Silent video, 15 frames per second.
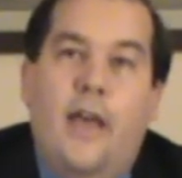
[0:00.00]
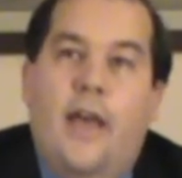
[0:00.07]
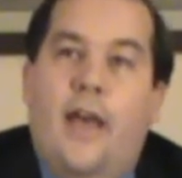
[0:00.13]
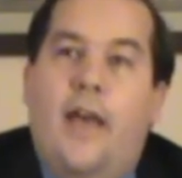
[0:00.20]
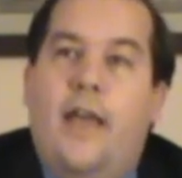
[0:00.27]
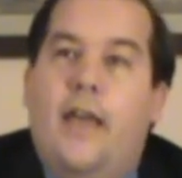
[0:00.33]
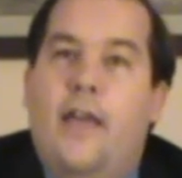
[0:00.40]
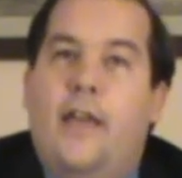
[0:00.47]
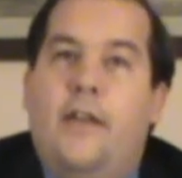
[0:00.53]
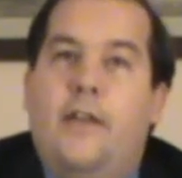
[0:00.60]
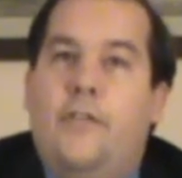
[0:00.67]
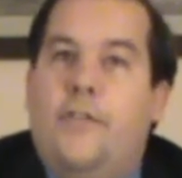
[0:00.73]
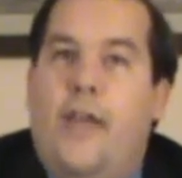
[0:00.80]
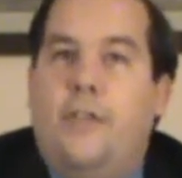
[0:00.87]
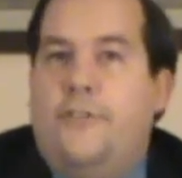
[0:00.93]

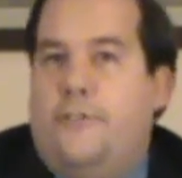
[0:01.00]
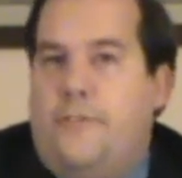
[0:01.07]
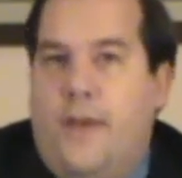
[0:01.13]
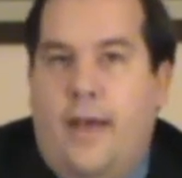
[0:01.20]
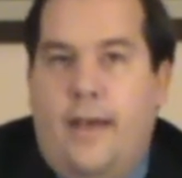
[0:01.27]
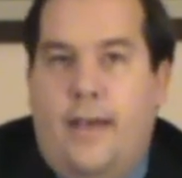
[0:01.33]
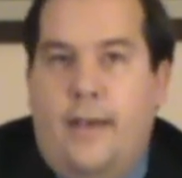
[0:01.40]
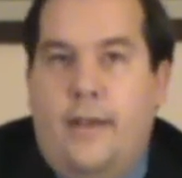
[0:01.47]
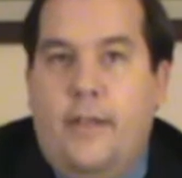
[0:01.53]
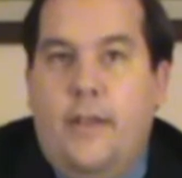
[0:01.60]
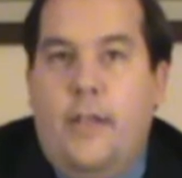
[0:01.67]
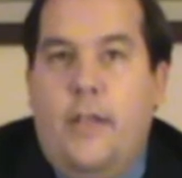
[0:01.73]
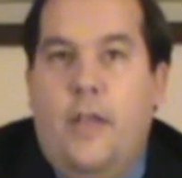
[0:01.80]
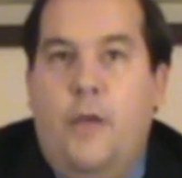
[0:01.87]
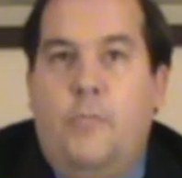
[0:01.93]
And that's fine.
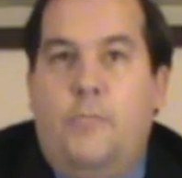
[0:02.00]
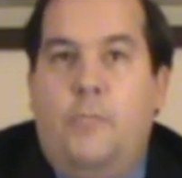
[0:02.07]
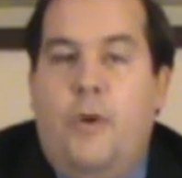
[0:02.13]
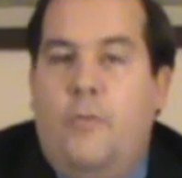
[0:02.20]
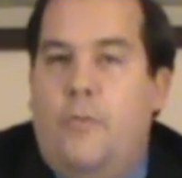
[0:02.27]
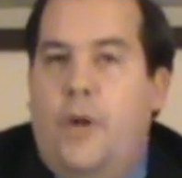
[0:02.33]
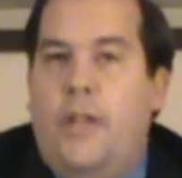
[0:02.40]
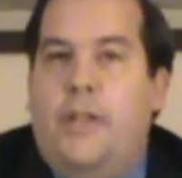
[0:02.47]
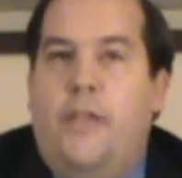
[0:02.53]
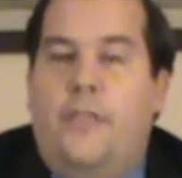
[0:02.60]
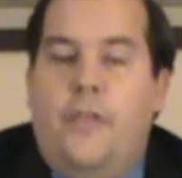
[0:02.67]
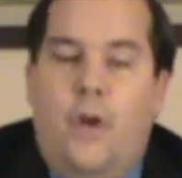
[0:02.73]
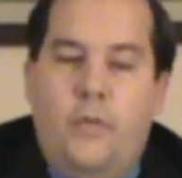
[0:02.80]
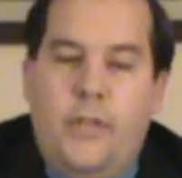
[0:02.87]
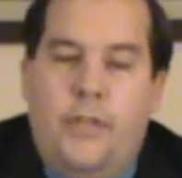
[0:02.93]
But really,
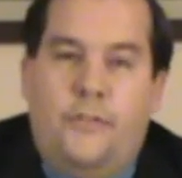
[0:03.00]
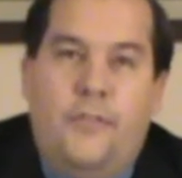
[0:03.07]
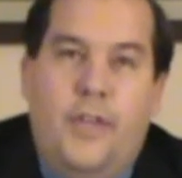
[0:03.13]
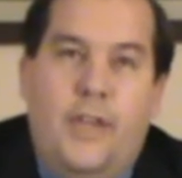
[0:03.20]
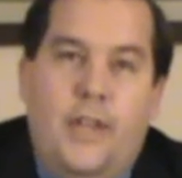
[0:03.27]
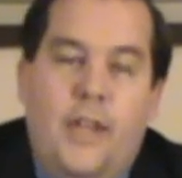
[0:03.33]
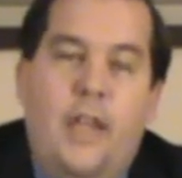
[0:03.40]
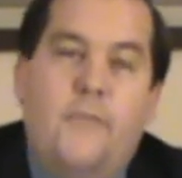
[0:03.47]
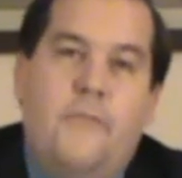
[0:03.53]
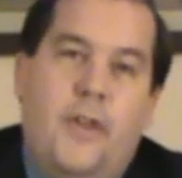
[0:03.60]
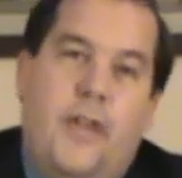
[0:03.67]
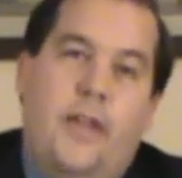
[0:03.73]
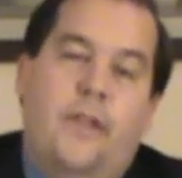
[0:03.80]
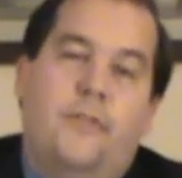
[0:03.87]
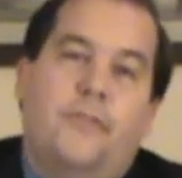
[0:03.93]
the only
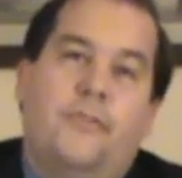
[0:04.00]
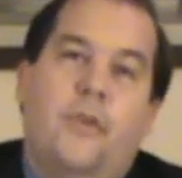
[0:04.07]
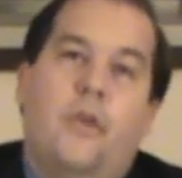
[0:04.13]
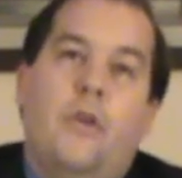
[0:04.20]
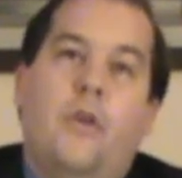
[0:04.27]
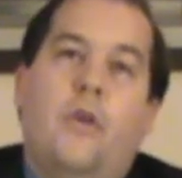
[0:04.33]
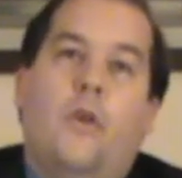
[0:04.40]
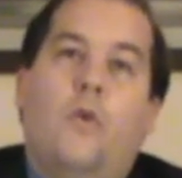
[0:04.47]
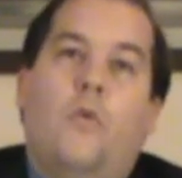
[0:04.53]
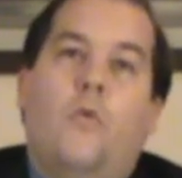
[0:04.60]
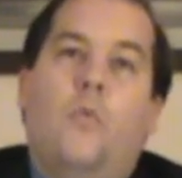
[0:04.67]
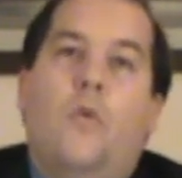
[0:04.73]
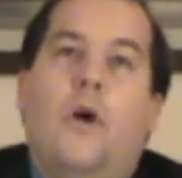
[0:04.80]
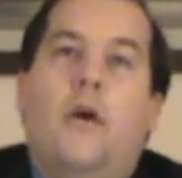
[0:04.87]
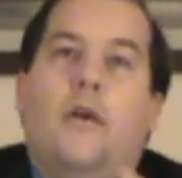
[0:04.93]
significance
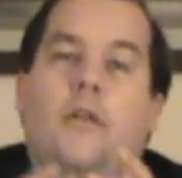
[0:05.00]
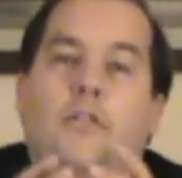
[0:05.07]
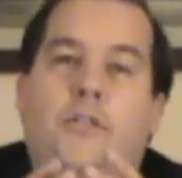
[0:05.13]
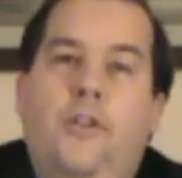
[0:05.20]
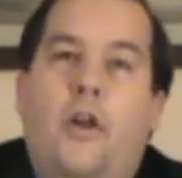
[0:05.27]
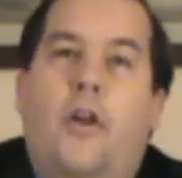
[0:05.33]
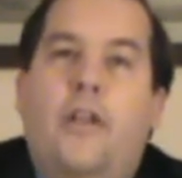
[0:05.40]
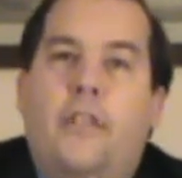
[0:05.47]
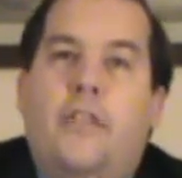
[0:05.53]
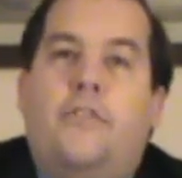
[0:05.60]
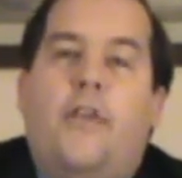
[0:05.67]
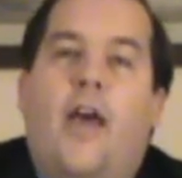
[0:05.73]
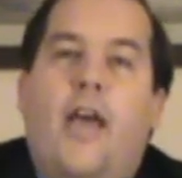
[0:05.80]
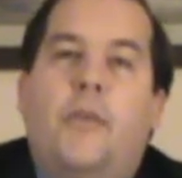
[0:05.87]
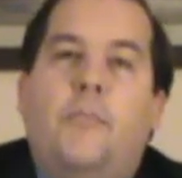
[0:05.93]
was during the
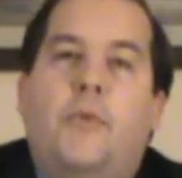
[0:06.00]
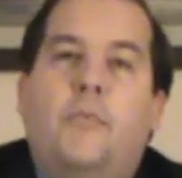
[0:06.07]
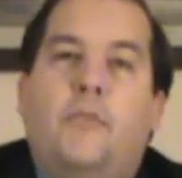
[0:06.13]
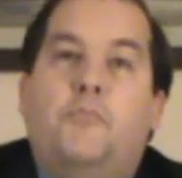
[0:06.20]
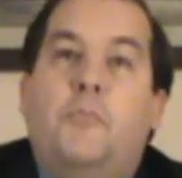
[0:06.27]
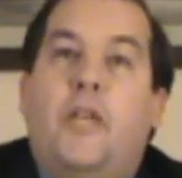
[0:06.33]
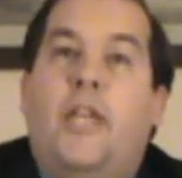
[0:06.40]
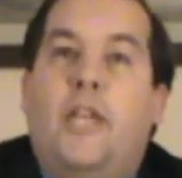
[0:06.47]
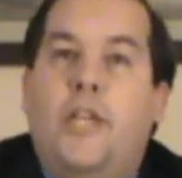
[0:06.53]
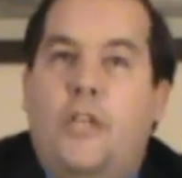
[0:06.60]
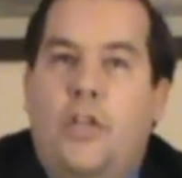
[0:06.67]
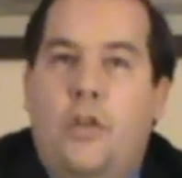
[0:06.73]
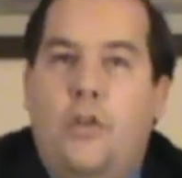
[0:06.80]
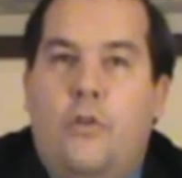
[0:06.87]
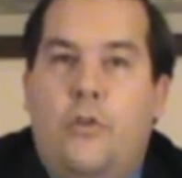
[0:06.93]
time it was being
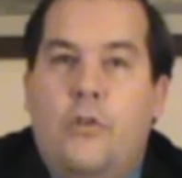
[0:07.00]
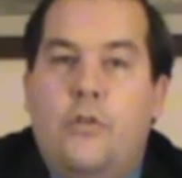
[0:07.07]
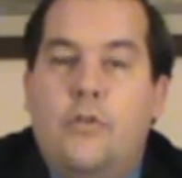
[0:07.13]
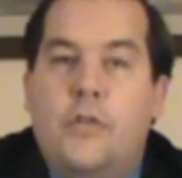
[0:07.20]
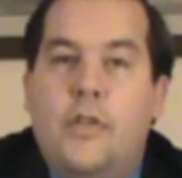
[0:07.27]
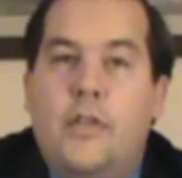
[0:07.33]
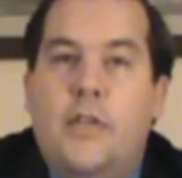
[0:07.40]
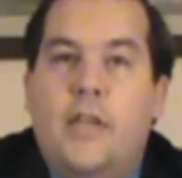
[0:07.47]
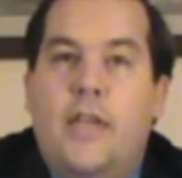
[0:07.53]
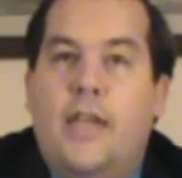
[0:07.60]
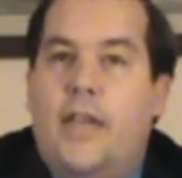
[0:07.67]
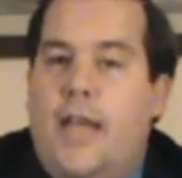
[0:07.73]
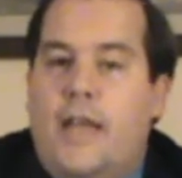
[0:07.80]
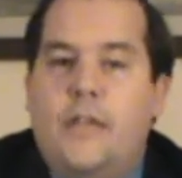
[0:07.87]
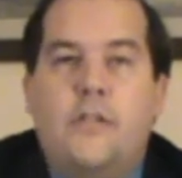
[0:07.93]
used.
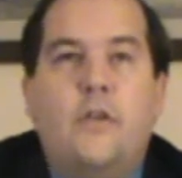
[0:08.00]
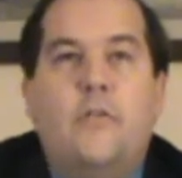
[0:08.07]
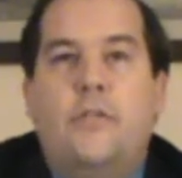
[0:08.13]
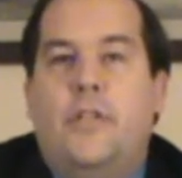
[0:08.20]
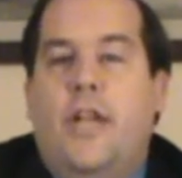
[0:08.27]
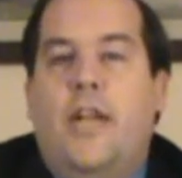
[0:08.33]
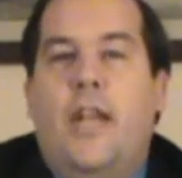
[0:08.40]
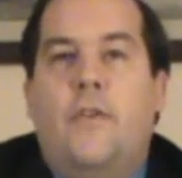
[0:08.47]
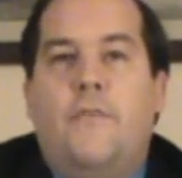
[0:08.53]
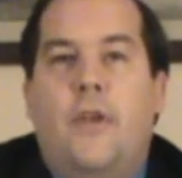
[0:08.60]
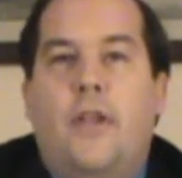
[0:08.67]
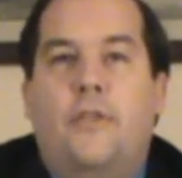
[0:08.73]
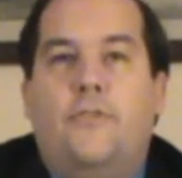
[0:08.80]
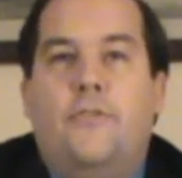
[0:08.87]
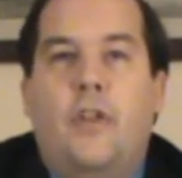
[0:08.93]
It has no
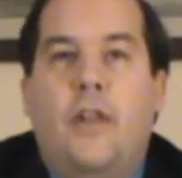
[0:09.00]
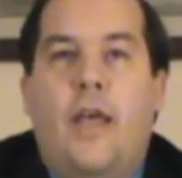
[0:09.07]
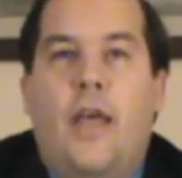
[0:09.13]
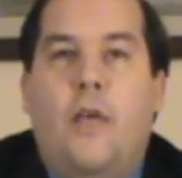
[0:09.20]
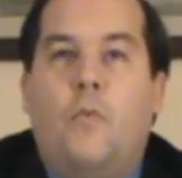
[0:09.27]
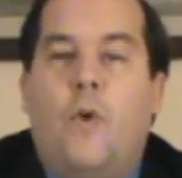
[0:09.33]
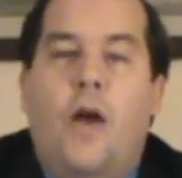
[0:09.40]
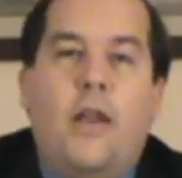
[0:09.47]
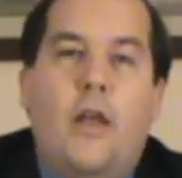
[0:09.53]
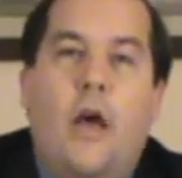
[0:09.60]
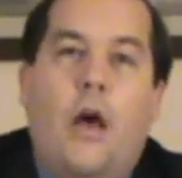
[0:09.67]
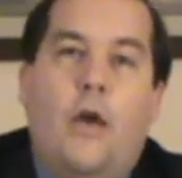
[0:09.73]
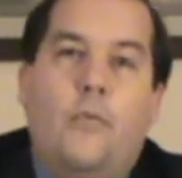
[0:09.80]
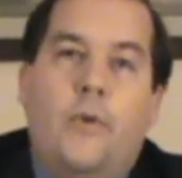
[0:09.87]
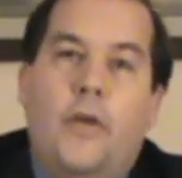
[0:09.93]
significance today. Why
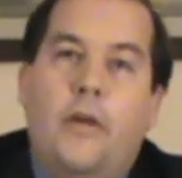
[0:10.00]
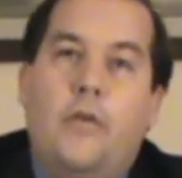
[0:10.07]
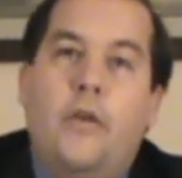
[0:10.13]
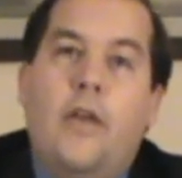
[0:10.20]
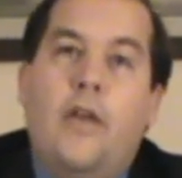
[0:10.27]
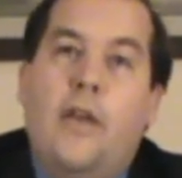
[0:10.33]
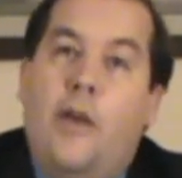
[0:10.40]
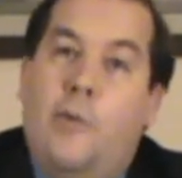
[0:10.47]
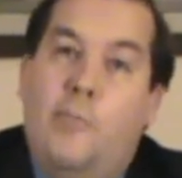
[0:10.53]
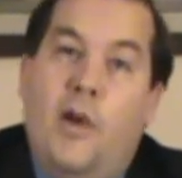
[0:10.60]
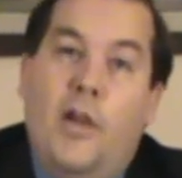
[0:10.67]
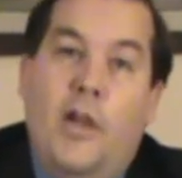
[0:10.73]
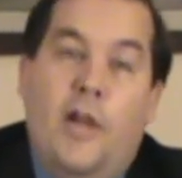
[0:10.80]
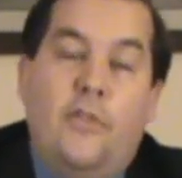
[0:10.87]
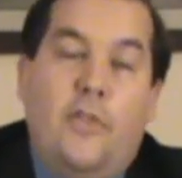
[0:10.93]
not? Well,
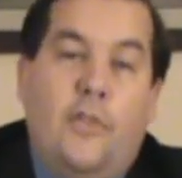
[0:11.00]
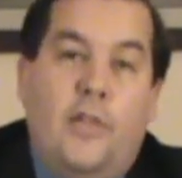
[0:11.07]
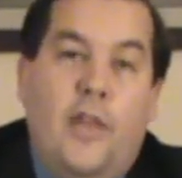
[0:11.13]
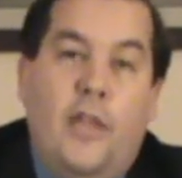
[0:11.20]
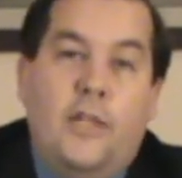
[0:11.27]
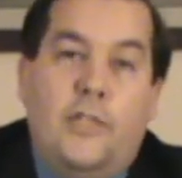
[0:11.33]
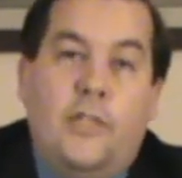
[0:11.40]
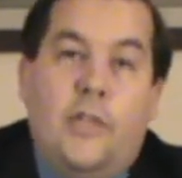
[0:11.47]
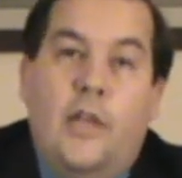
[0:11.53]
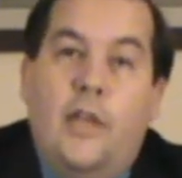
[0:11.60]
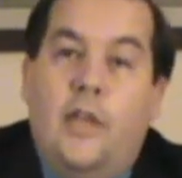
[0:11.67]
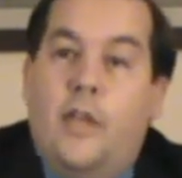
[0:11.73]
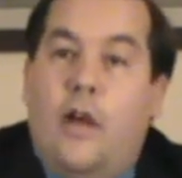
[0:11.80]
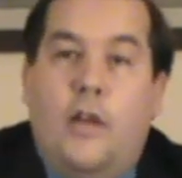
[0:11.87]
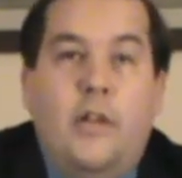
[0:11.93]
among other things,
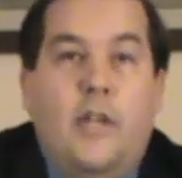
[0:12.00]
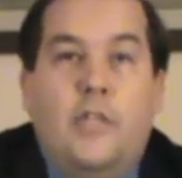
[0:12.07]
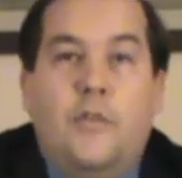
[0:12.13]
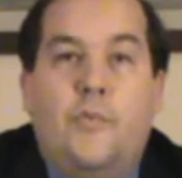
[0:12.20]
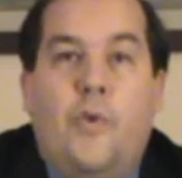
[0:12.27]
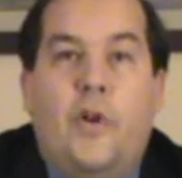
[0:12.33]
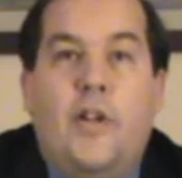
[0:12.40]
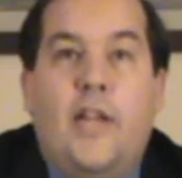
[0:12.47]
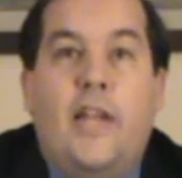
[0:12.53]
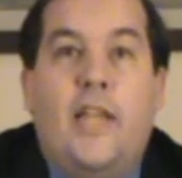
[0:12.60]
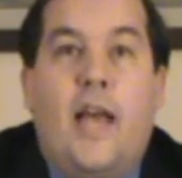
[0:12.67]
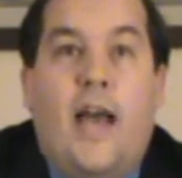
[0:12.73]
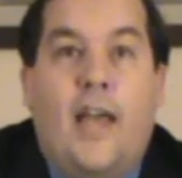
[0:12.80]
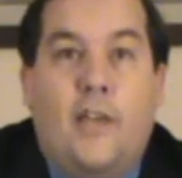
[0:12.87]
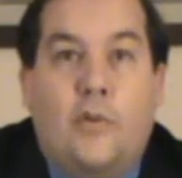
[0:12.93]
God doesn't want any
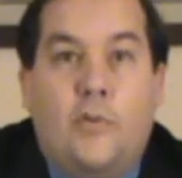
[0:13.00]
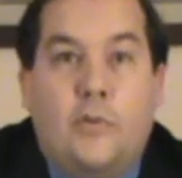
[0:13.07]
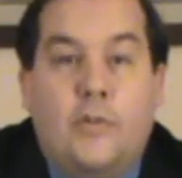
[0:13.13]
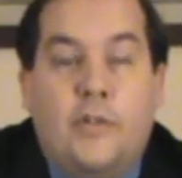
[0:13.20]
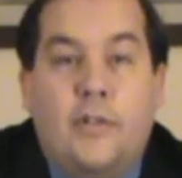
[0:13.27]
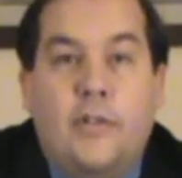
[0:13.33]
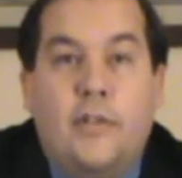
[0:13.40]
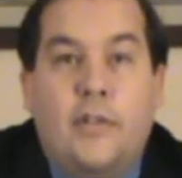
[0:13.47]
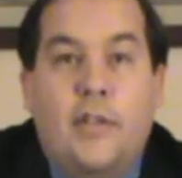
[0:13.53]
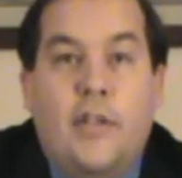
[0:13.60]
idols.